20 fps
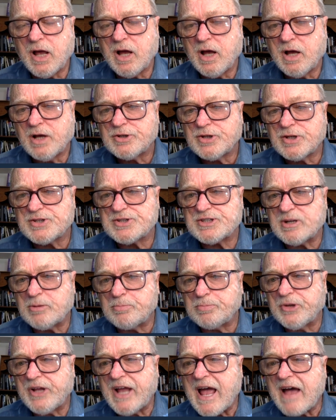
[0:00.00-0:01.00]
to
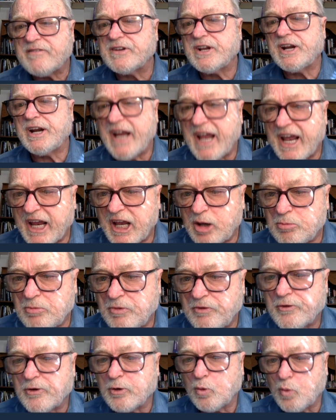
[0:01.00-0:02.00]
simply have a name
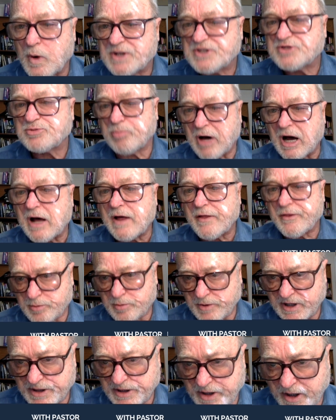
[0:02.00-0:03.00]
for what's
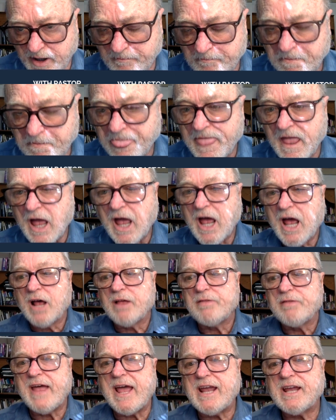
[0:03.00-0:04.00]
bothering them,
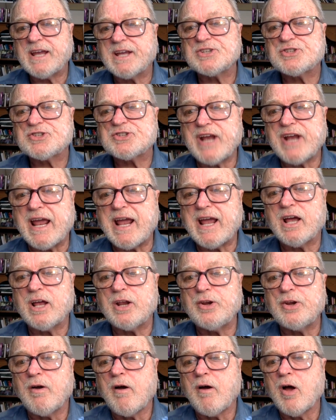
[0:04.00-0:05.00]
they can stand
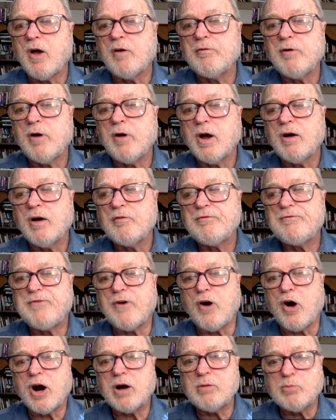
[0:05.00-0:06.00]

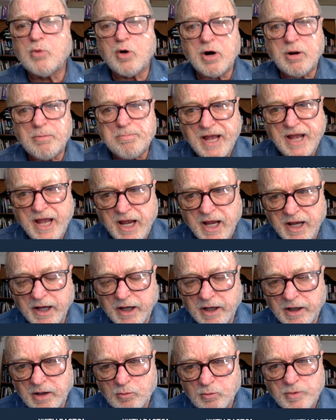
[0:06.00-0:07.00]
far more
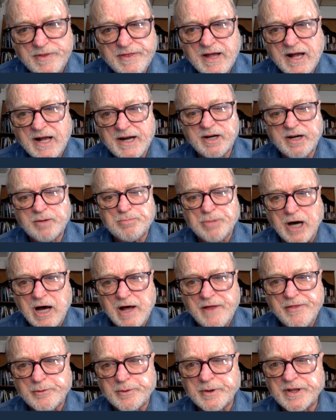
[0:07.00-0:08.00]
pain without it
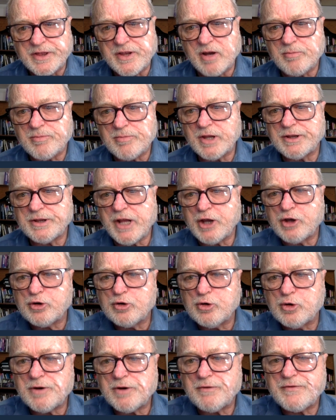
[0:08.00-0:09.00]
bothering them than they
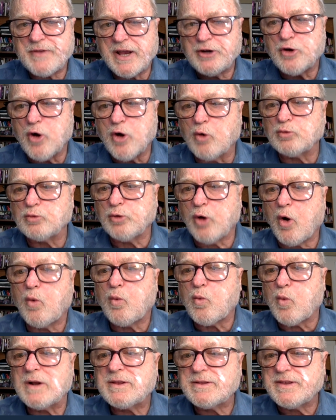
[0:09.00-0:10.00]
could if they don't know
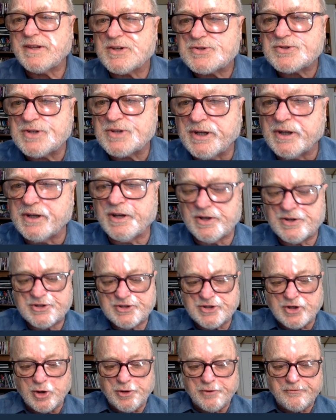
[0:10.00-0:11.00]
what this is. So
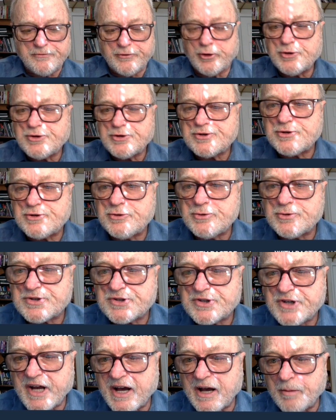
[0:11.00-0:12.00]
the first two
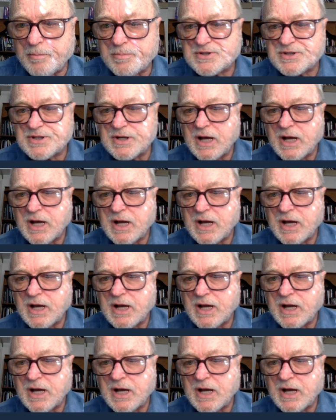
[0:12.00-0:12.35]
steps